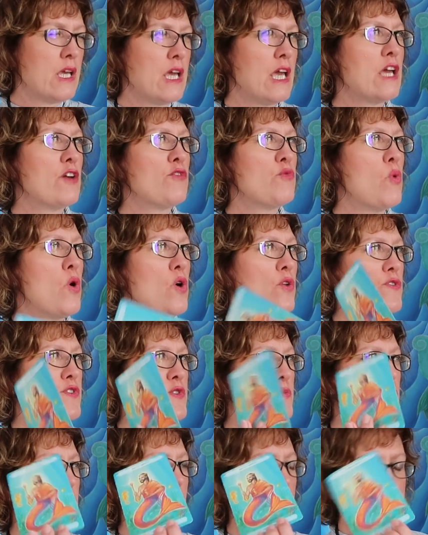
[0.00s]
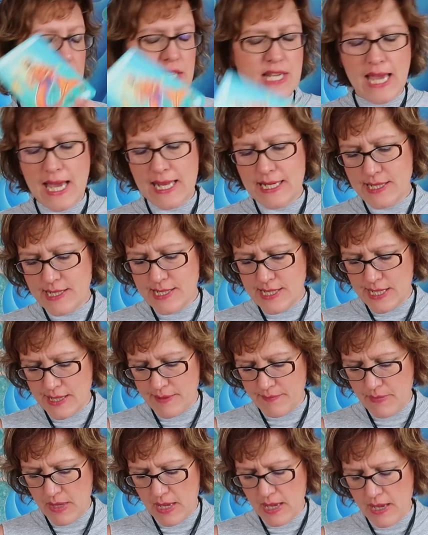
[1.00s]
King of Wands,
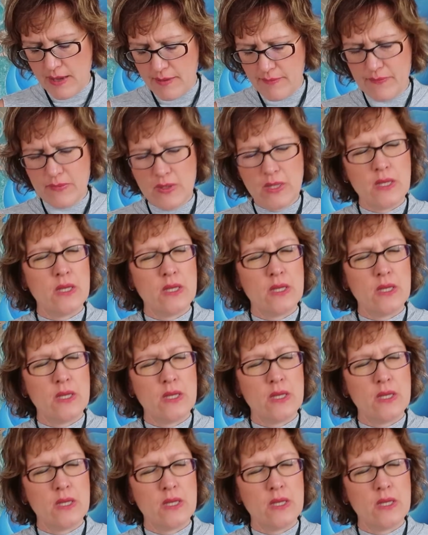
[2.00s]
practicality, yeah.